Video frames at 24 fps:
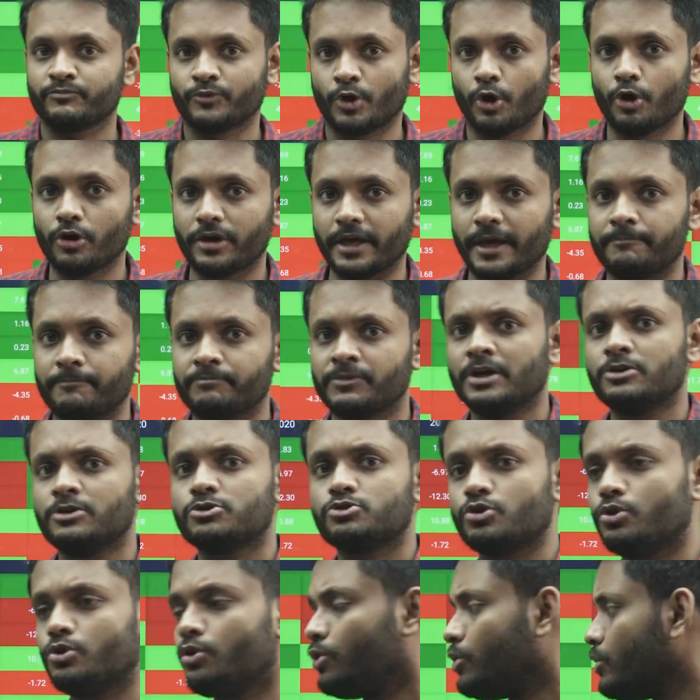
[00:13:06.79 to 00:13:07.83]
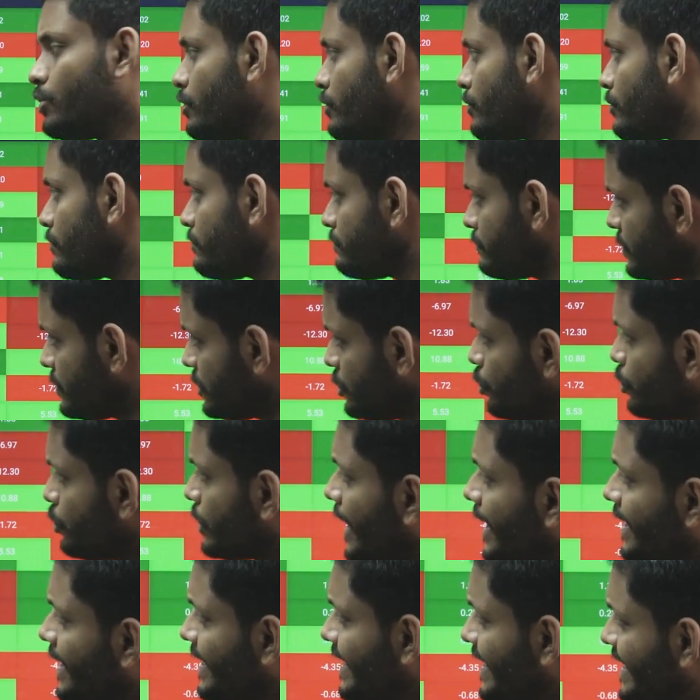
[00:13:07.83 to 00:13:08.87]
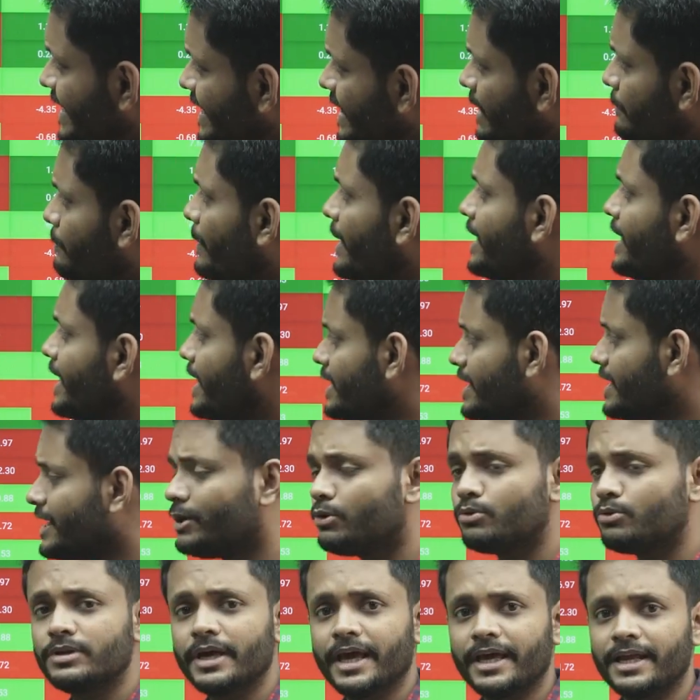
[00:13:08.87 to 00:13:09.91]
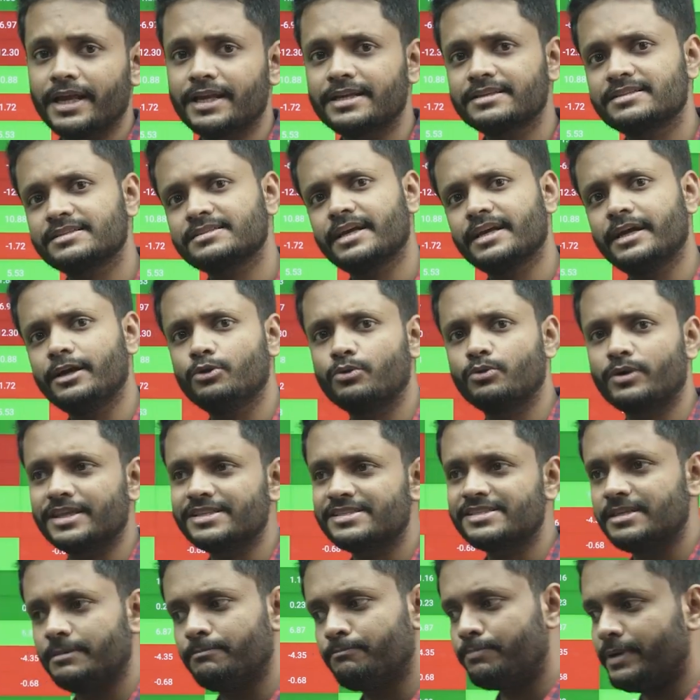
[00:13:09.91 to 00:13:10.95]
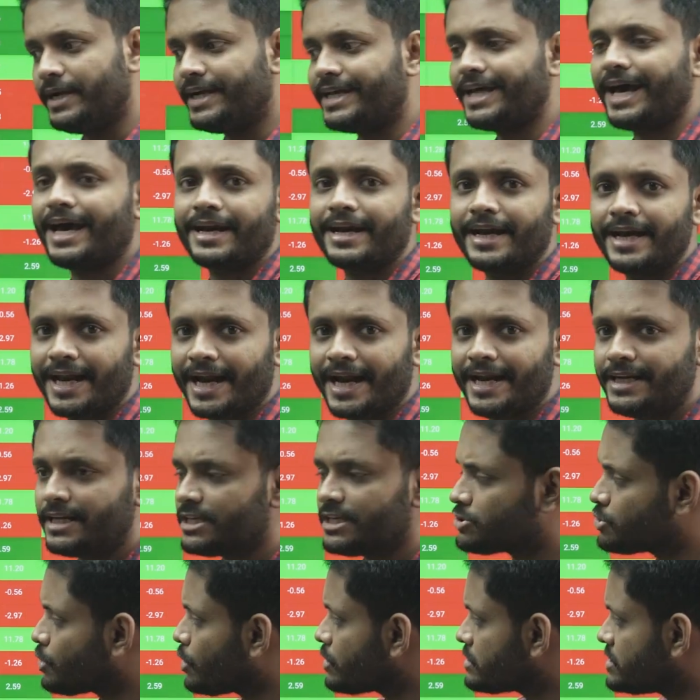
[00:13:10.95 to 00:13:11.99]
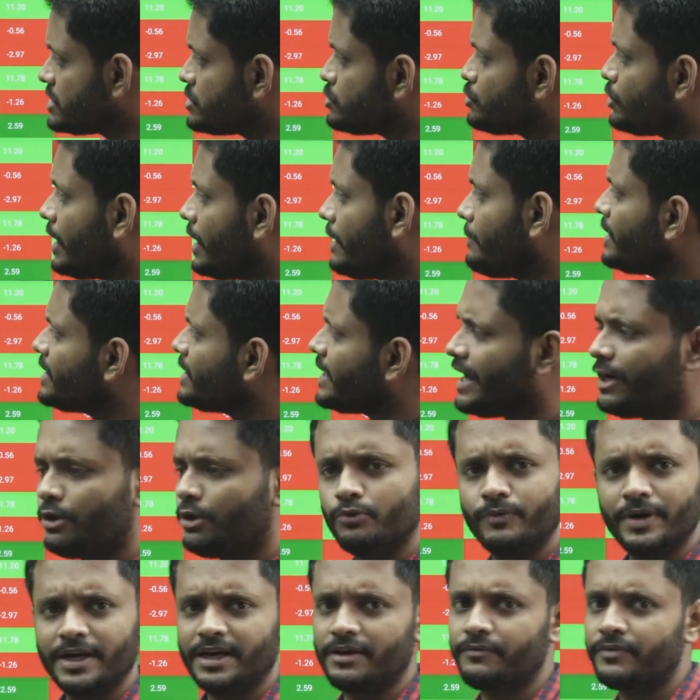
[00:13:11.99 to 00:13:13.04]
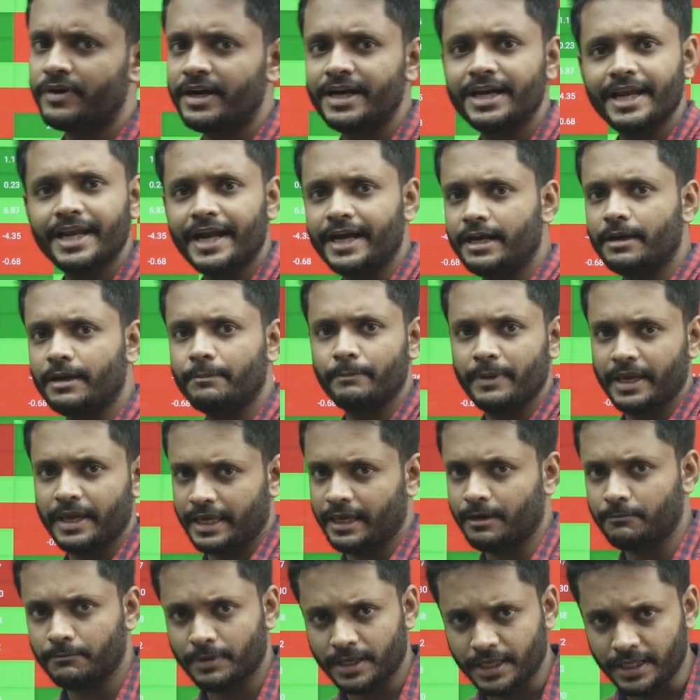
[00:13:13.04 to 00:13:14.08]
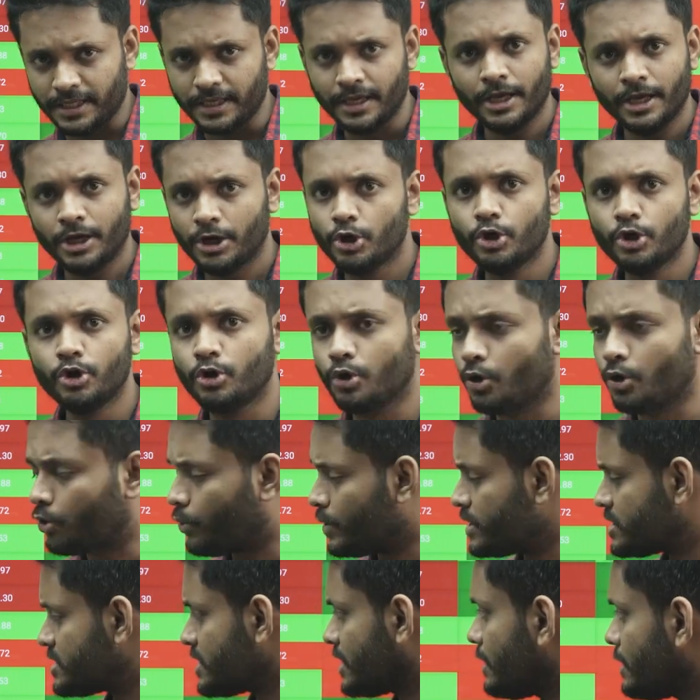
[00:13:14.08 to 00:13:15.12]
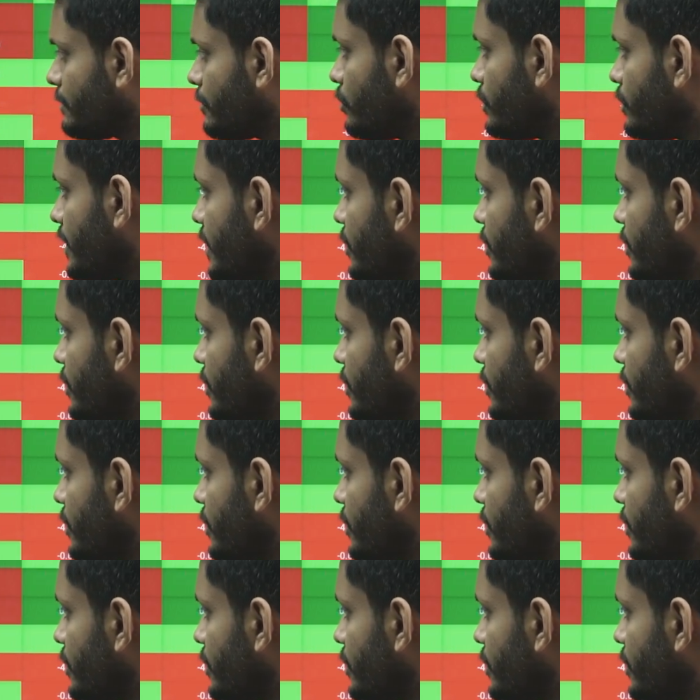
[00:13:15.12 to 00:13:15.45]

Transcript: Okay, so you can independently do the analysis, and you can simply target IT stocks in July month, and you will definitely end up making money, no question about